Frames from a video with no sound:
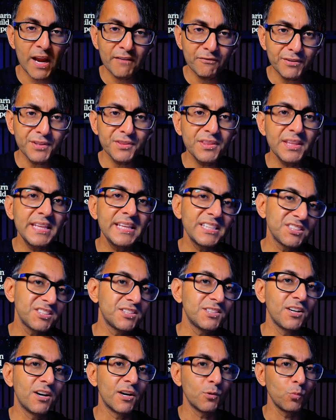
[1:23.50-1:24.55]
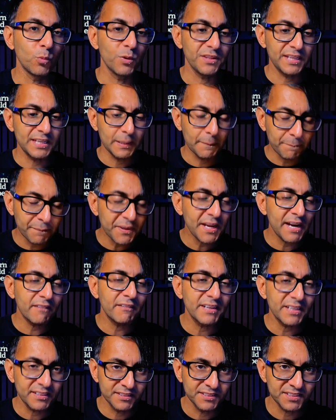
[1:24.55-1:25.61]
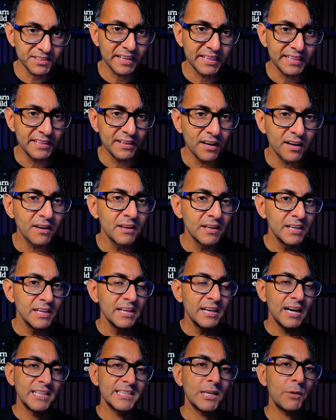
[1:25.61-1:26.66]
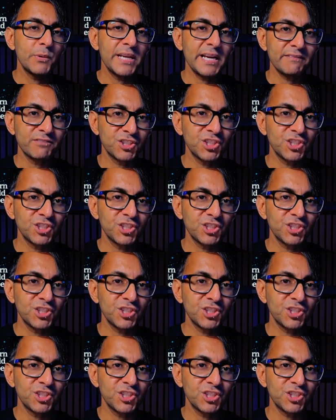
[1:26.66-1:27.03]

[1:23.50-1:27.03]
Everything is done within a parent container, and then we have